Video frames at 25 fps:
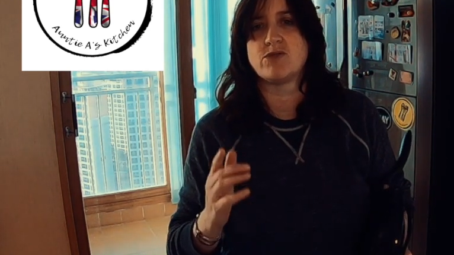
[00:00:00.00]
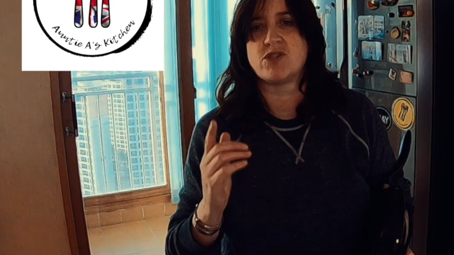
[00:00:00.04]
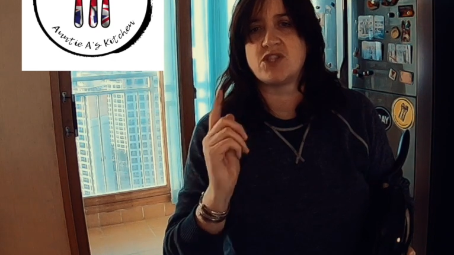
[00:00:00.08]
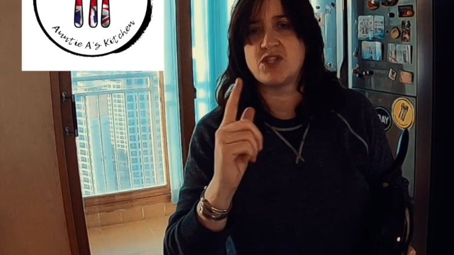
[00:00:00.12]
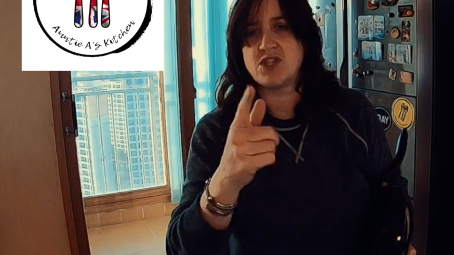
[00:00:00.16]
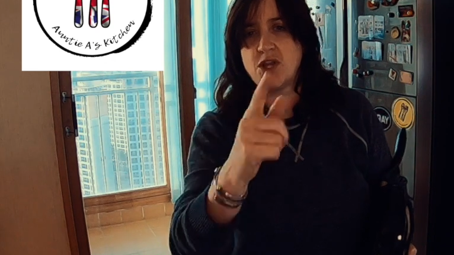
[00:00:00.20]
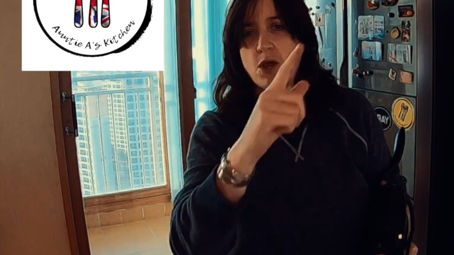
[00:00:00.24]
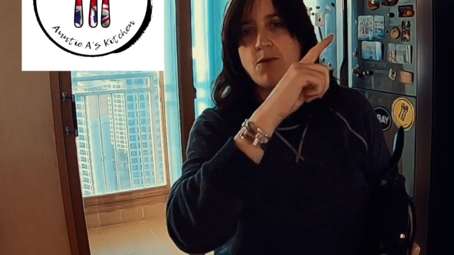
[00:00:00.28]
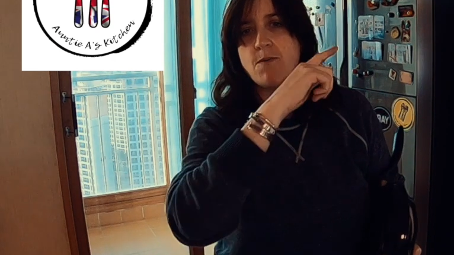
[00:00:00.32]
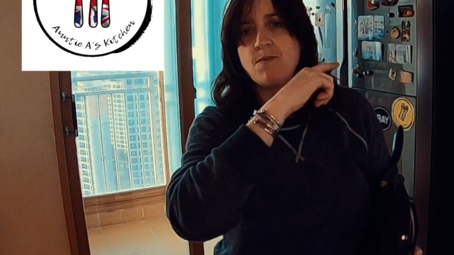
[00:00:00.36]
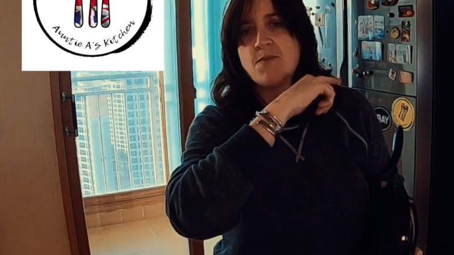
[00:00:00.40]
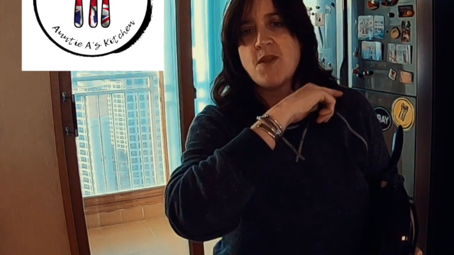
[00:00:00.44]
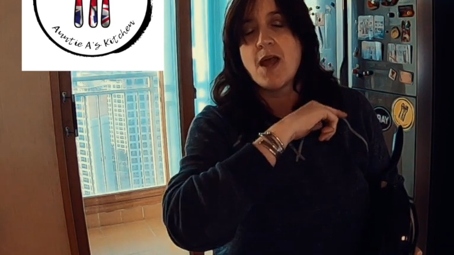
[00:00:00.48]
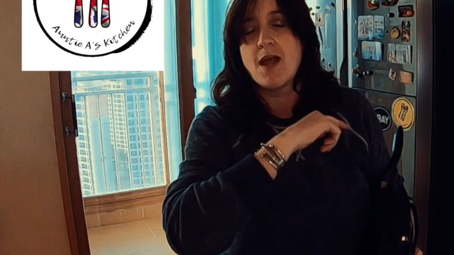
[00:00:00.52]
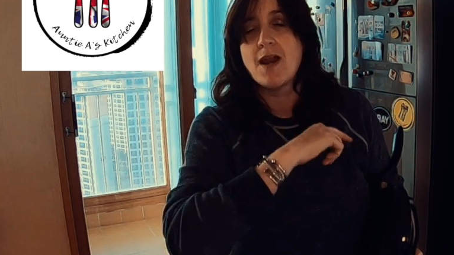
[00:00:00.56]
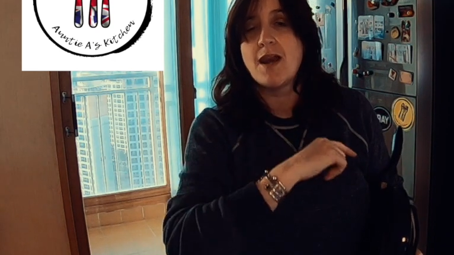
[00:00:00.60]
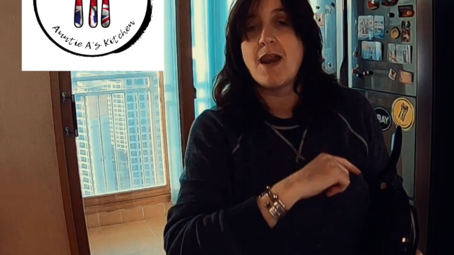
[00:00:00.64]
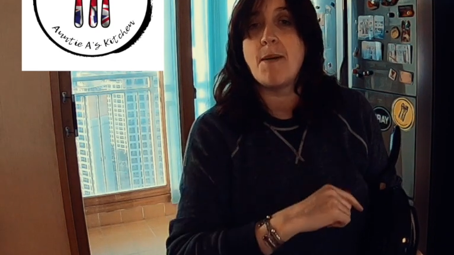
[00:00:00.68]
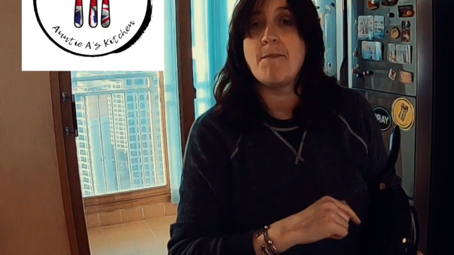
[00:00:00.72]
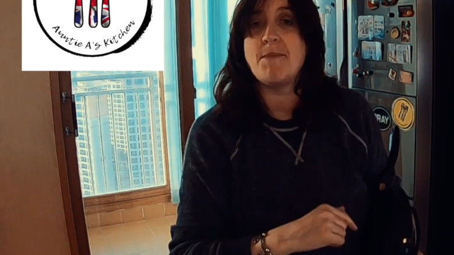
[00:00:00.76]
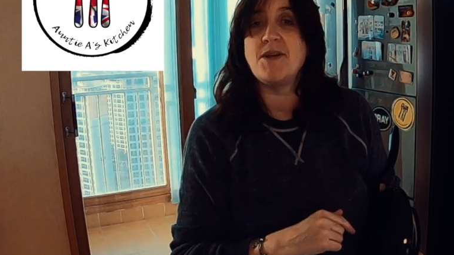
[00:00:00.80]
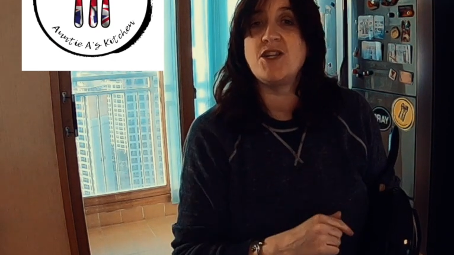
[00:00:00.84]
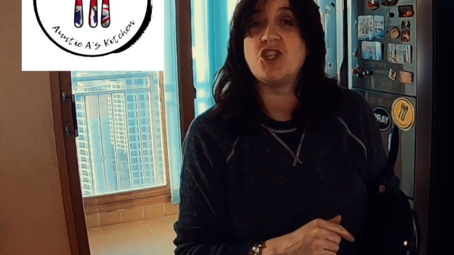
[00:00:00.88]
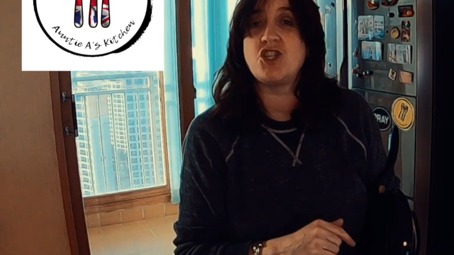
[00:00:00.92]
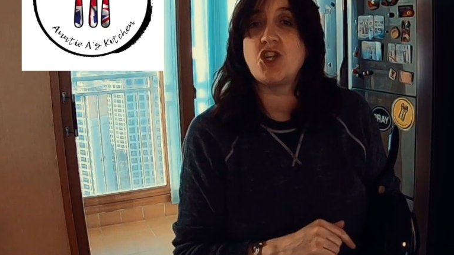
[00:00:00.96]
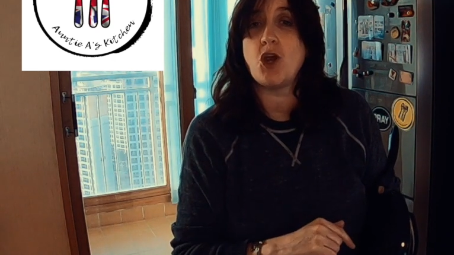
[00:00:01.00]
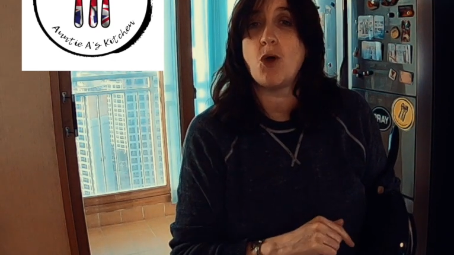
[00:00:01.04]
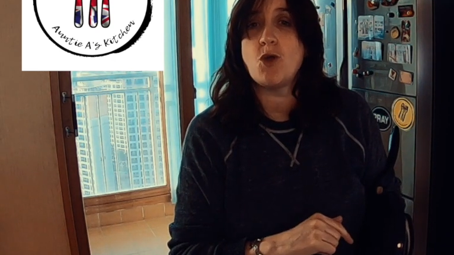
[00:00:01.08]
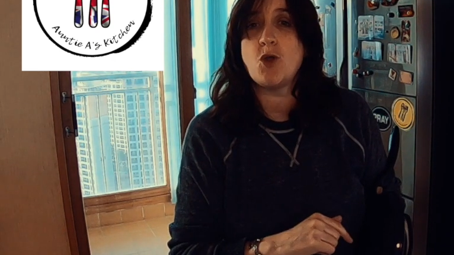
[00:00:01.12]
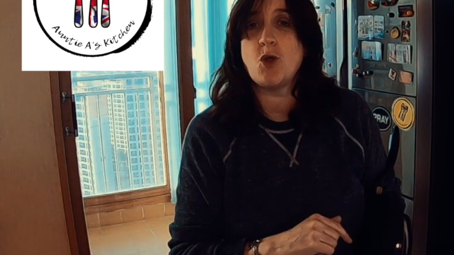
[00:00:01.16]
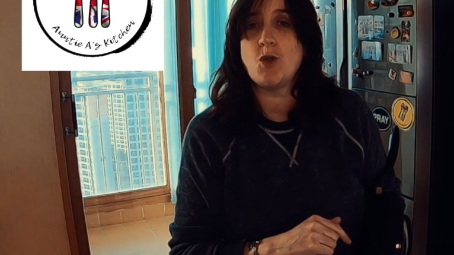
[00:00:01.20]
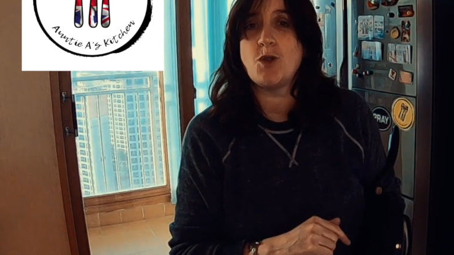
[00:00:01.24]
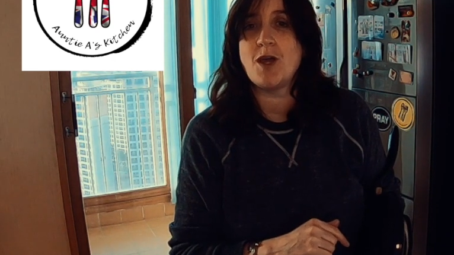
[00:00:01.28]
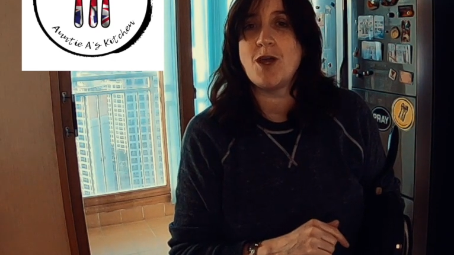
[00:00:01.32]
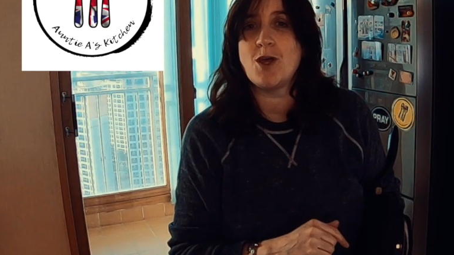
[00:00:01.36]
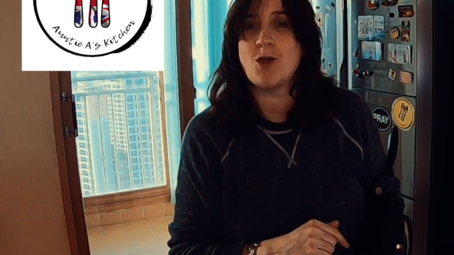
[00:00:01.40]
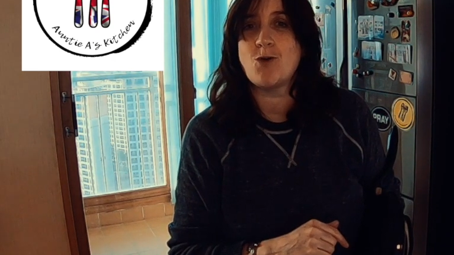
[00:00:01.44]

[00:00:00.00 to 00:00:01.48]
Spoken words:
So let me show you the